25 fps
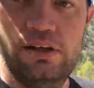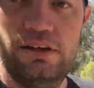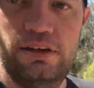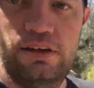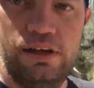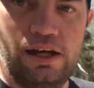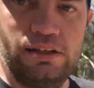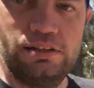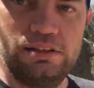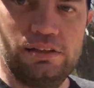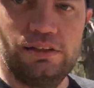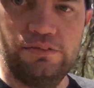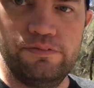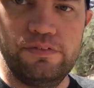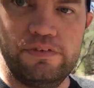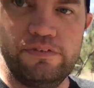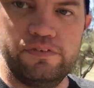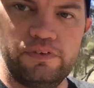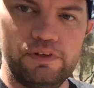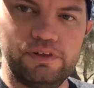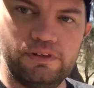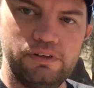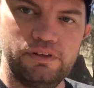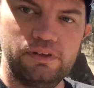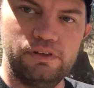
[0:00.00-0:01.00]
that's the
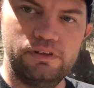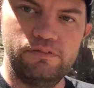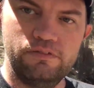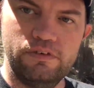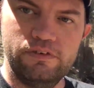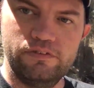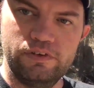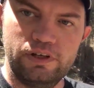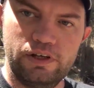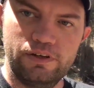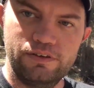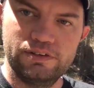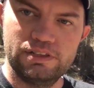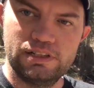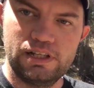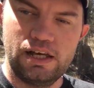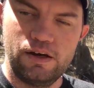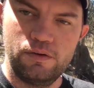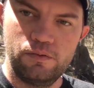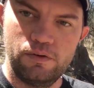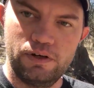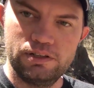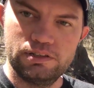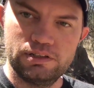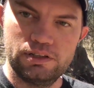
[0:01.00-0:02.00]
river, and the river goes
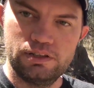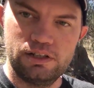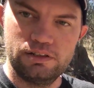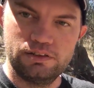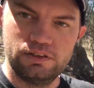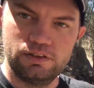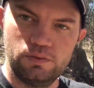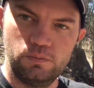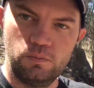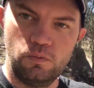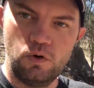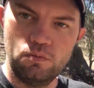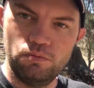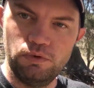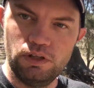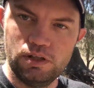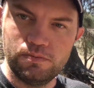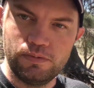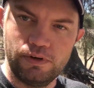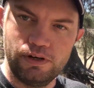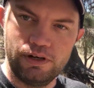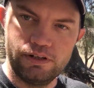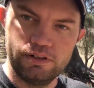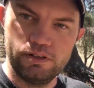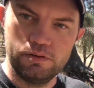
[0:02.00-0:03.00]
that way, so that's the wobbly
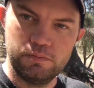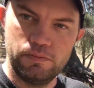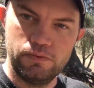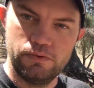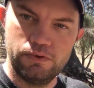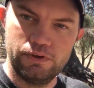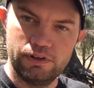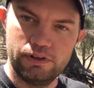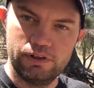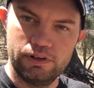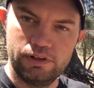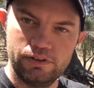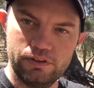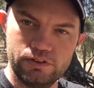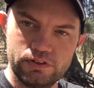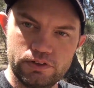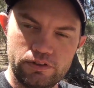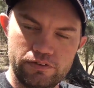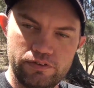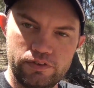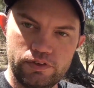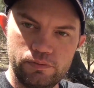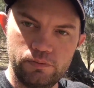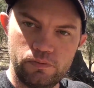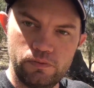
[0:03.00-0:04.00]
part of the border that goes
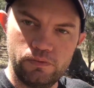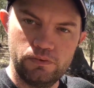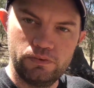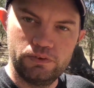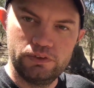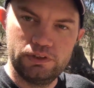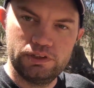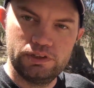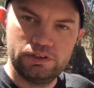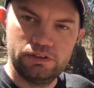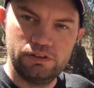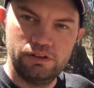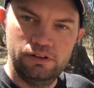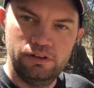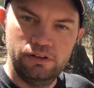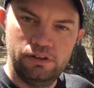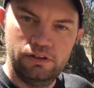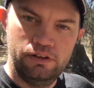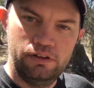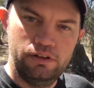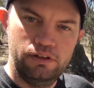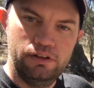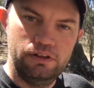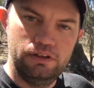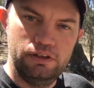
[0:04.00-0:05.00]
off towards
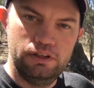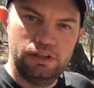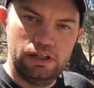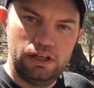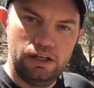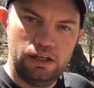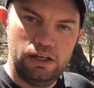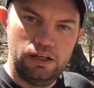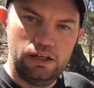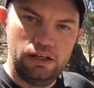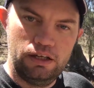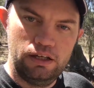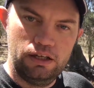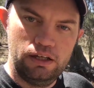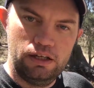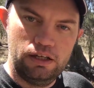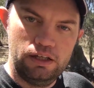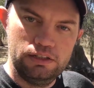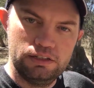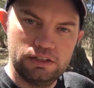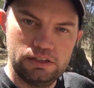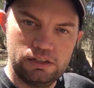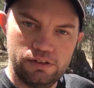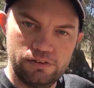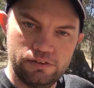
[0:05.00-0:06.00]
the
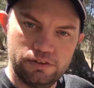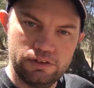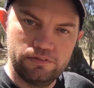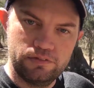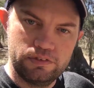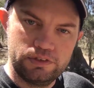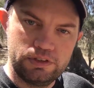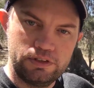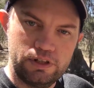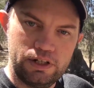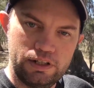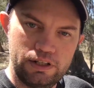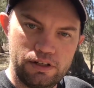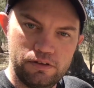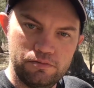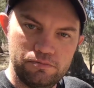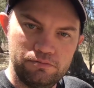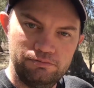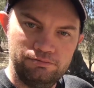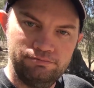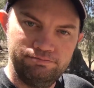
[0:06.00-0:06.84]
east coast of Australia.